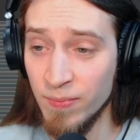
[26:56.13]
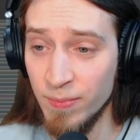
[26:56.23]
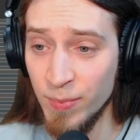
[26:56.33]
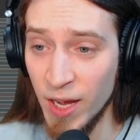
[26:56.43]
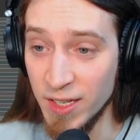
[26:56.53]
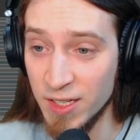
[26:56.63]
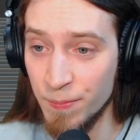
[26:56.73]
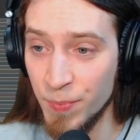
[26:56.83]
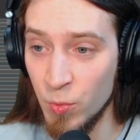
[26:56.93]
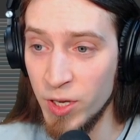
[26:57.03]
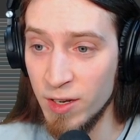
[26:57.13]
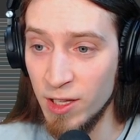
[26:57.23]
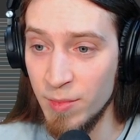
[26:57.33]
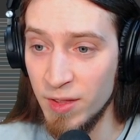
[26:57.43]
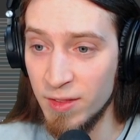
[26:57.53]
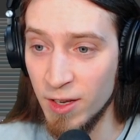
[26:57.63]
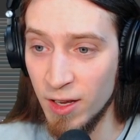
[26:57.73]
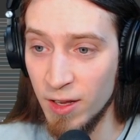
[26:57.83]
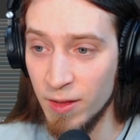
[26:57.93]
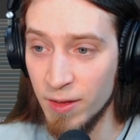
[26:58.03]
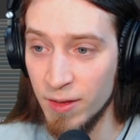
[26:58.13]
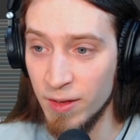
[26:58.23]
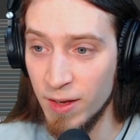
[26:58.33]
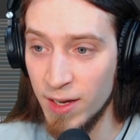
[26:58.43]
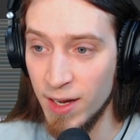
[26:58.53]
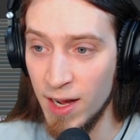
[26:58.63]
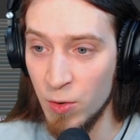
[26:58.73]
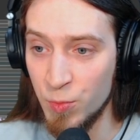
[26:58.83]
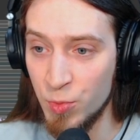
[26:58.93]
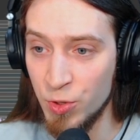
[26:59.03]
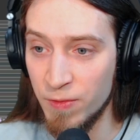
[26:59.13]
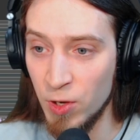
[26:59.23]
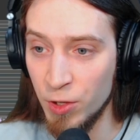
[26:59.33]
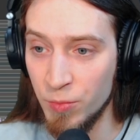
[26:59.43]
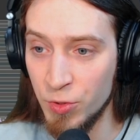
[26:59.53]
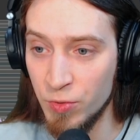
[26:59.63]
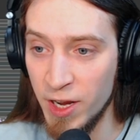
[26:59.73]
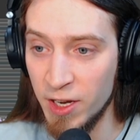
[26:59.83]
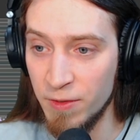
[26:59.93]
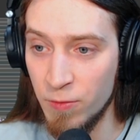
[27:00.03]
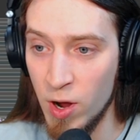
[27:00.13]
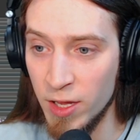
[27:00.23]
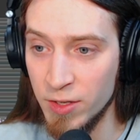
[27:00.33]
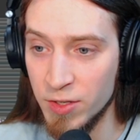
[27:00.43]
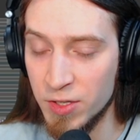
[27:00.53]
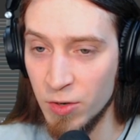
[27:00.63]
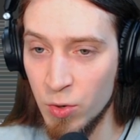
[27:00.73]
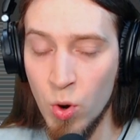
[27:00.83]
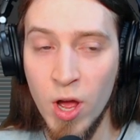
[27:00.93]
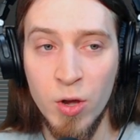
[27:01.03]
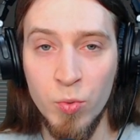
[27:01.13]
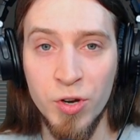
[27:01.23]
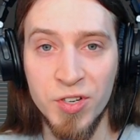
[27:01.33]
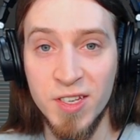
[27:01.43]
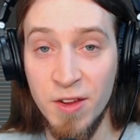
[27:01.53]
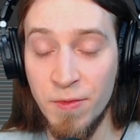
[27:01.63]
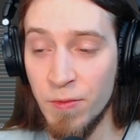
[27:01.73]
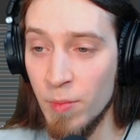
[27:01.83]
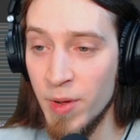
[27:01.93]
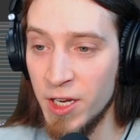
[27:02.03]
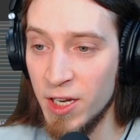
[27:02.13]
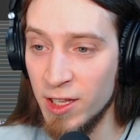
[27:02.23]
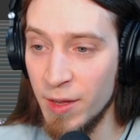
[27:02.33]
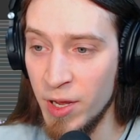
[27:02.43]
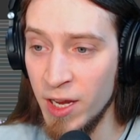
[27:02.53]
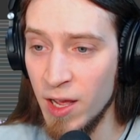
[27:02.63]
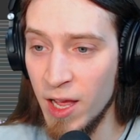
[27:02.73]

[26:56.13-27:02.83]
Nice. We can limit the output volume to -1, so we are safe from any clipping,